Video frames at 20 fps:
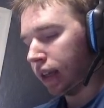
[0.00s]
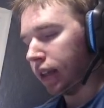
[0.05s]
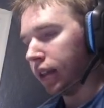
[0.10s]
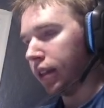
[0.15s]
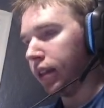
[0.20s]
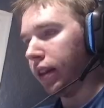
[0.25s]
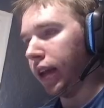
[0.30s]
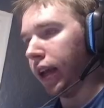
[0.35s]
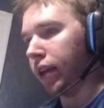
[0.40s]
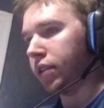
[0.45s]

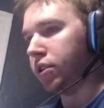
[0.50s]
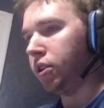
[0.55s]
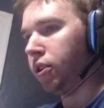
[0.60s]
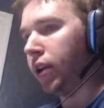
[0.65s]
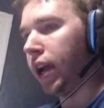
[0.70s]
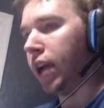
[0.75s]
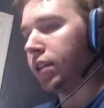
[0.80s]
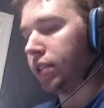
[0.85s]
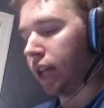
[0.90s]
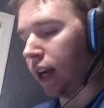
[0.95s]
like 2
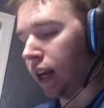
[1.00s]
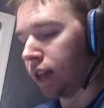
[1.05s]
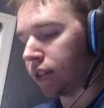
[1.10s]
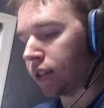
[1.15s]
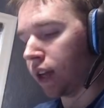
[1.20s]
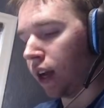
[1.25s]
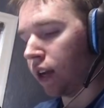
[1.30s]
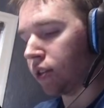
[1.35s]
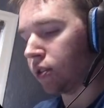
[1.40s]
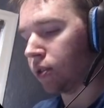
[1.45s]
days ahead of
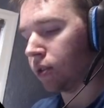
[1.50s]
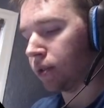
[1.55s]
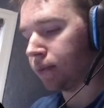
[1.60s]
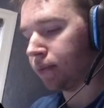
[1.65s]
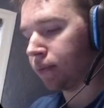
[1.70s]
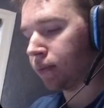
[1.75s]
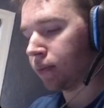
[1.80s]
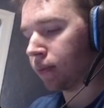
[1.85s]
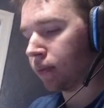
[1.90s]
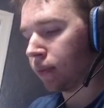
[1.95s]
schedule.
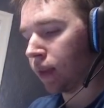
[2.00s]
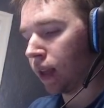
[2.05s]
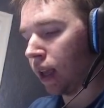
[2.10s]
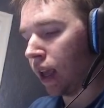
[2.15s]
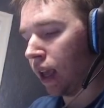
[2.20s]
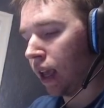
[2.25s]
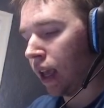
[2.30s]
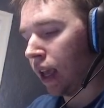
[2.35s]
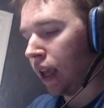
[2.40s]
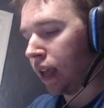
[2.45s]

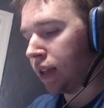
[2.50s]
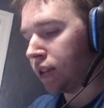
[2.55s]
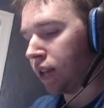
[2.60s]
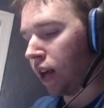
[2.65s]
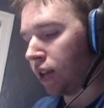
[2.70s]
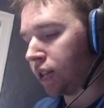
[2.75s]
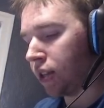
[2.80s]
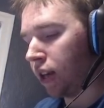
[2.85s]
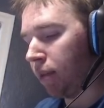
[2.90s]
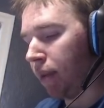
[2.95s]
So I
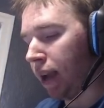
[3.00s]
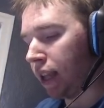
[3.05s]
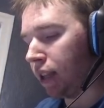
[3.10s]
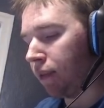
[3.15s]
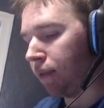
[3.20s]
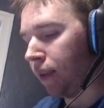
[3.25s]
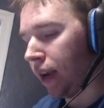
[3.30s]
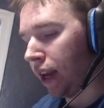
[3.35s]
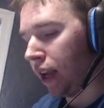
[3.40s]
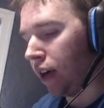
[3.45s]
was going to make the
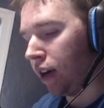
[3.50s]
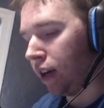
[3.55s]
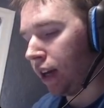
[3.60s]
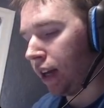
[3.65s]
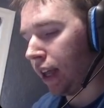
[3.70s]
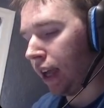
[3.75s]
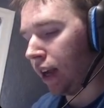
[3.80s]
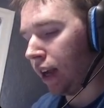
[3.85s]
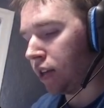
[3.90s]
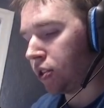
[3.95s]
video
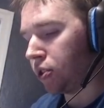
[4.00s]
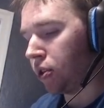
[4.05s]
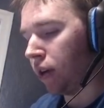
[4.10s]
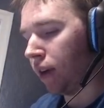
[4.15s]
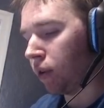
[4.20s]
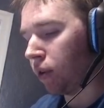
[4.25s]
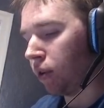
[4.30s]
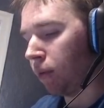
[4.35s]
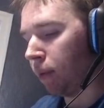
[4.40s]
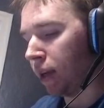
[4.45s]
today and show
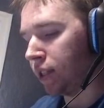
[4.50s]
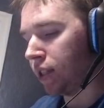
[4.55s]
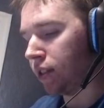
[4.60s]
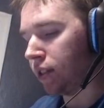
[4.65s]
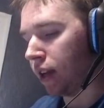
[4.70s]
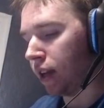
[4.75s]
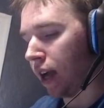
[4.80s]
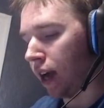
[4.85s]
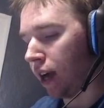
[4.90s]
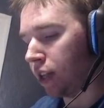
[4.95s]
everyone my
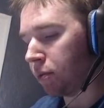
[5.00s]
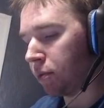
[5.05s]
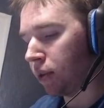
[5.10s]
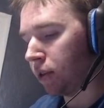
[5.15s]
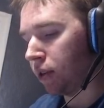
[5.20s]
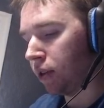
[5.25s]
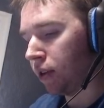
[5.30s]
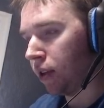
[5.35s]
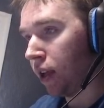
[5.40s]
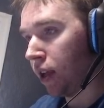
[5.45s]
season
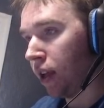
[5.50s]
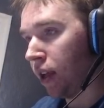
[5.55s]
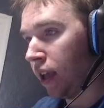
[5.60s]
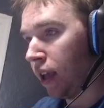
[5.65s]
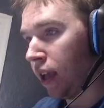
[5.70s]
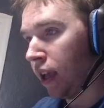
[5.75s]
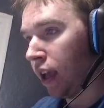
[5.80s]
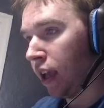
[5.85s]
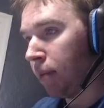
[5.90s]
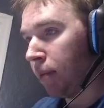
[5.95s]
hospital,
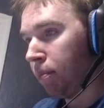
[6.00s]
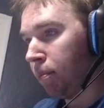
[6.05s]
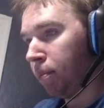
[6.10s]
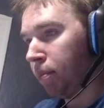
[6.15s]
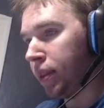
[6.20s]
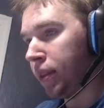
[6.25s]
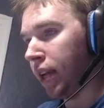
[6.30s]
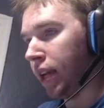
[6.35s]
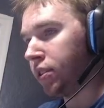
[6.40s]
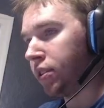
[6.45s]

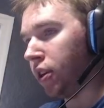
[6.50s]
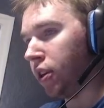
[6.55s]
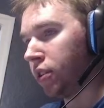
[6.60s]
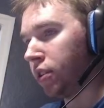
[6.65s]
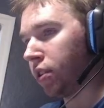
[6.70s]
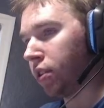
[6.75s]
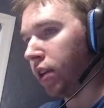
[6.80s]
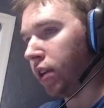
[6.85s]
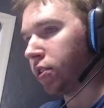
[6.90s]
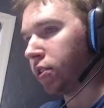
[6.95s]
but they
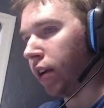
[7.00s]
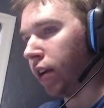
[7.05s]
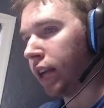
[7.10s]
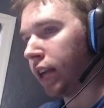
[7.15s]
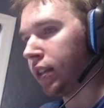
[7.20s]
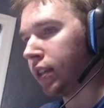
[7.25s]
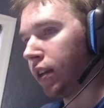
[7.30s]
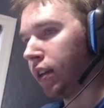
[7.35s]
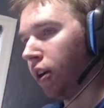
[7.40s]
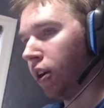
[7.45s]
seriously
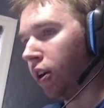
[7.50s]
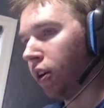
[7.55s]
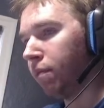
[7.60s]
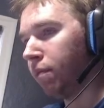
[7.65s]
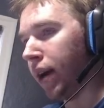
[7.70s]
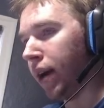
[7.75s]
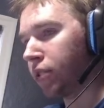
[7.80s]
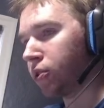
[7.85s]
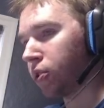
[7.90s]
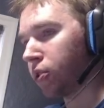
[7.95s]
resurrected all of
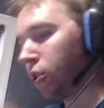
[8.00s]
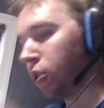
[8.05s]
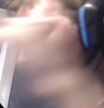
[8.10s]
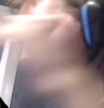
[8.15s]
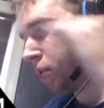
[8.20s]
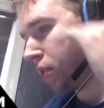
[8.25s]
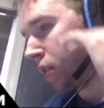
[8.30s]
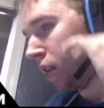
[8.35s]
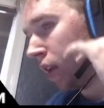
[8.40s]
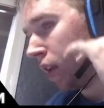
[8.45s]
my
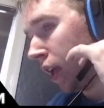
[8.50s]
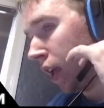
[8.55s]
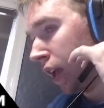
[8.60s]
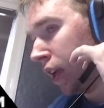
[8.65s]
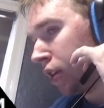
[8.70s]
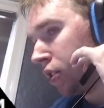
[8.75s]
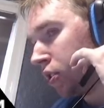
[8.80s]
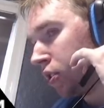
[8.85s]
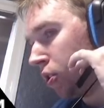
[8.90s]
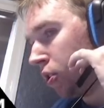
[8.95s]
troops
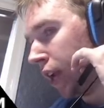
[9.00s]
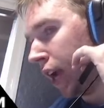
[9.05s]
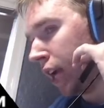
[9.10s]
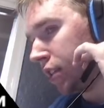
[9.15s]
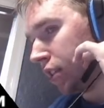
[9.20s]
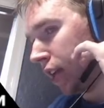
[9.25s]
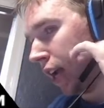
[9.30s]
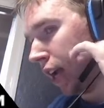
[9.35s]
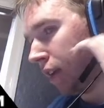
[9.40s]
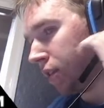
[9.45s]
2
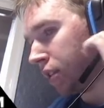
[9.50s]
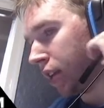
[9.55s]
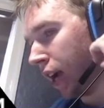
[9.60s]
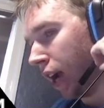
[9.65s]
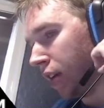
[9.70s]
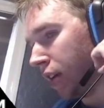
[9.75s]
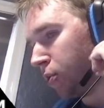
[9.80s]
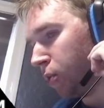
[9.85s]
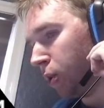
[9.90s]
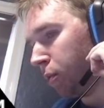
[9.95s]
days ahead of
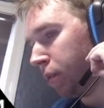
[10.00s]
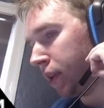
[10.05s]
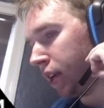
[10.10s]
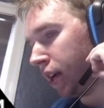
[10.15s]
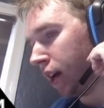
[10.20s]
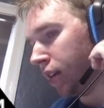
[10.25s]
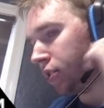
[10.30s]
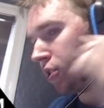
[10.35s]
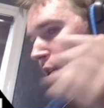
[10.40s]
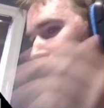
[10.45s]
schedule
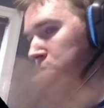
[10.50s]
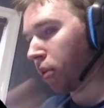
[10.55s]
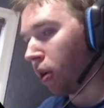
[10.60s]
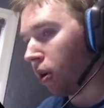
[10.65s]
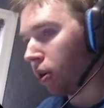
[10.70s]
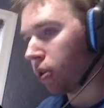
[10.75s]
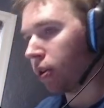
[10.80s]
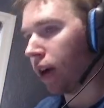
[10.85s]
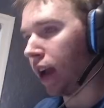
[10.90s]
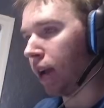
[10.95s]
because their
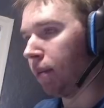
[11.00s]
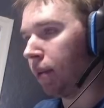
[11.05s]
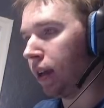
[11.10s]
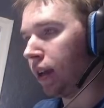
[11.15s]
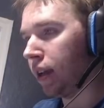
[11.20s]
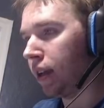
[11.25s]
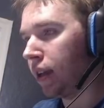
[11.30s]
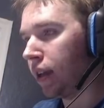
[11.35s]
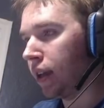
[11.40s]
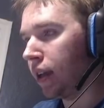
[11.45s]

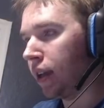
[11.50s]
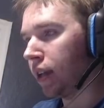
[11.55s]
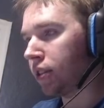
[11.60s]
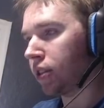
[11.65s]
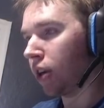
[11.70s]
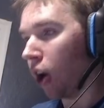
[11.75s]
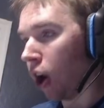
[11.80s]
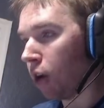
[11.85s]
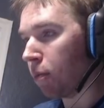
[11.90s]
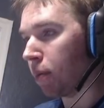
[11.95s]
programming is
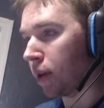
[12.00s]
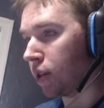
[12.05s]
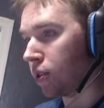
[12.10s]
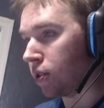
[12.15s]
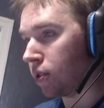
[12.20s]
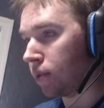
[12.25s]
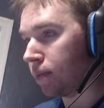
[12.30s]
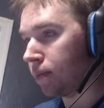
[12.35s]
garbage.